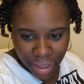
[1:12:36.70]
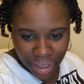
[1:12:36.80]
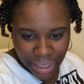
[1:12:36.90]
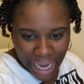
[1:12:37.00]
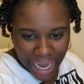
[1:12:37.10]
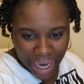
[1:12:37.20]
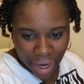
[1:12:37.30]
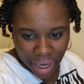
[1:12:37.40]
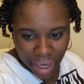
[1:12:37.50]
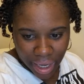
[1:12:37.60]

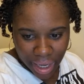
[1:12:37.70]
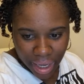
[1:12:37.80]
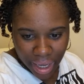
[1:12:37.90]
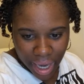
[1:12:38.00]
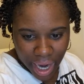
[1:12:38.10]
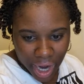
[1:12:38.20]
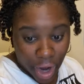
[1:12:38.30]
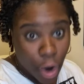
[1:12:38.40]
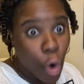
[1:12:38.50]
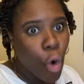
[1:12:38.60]
dying
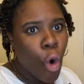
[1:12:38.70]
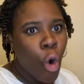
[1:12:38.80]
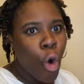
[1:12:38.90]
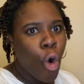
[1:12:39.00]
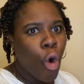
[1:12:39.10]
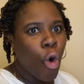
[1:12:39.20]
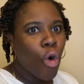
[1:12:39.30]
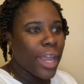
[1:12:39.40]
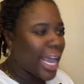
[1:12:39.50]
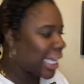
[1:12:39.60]
hair. Oh
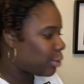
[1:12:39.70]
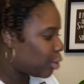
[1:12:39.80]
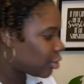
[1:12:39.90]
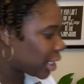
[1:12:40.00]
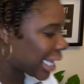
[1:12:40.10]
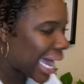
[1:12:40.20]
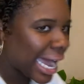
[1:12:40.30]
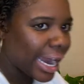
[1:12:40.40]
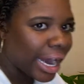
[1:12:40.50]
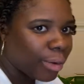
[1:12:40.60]
yes, we used to
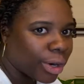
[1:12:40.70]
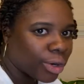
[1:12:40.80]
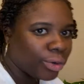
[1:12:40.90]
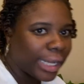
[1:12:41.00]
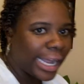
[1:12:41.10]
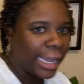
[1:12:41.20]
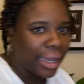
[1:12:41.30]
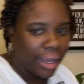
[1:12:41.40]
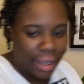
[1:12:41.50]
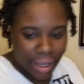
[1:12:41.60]
dye hair with Kool
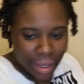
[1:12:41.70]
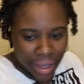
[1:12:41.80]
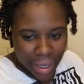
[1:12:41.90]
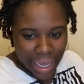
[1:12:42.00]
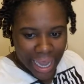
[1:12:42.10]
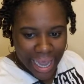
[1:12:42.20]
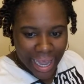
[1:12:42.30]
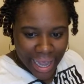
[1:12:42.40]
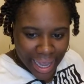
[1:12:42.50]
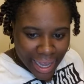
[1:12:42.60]
Aid.
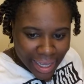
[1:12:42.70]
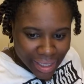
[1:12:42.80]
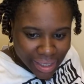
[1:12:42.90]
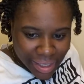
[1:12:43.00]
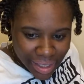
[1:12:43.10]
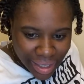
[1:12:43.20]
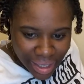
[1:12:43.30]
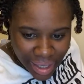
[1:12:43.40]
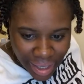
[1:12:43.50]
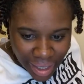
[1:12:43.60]
Yes.
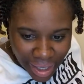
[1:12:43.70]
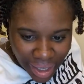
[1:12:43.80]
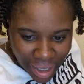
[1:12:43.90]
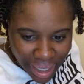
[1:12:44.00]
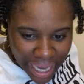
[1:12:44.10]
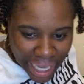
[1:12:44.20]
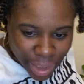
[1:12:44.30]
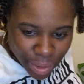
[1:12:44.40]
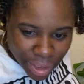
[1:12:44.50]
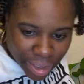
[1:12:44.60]
Yes,
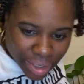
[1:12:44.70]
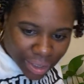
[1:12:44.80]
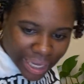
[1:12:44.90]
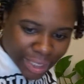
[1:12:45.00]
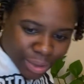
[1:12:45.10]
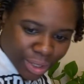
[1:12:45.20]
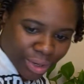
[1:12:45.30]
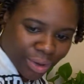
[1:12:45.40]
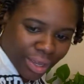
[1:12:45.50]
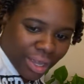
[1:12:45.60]
we yes we
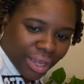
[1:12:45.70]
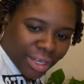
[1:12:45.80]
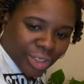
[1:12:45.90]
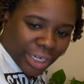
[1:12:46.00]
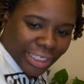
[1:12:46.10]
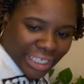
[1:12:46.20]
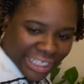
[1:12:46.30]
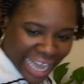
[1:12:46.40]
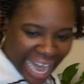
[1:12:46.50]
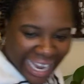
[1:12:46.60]
do. Tracy
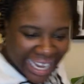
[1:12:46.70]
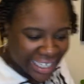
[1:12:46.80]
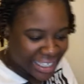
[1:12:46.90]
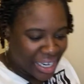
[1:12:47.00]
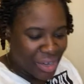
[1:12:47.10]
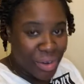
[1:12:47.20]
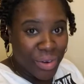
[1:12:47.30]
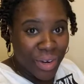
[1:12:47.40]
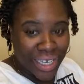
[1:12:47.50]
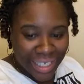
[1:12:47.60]
said, I can't see you
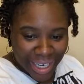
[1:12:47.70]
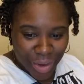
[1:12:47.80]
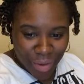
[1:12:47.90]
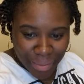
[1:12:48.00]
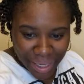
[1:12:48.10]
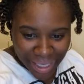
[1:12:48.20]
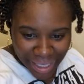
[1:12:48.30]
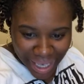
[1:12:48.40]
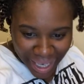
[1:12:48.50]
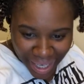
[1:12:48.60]
greasing. You want me to
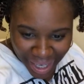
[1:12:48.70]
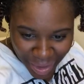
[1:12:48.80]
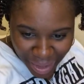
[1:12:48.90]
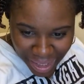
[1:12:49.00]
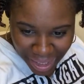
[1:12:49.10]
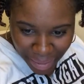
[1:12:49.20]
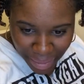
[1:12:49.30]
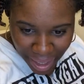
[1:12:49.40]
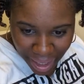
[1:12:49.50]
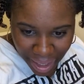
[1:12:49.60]
see? You want to see
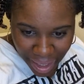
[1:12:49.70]
me?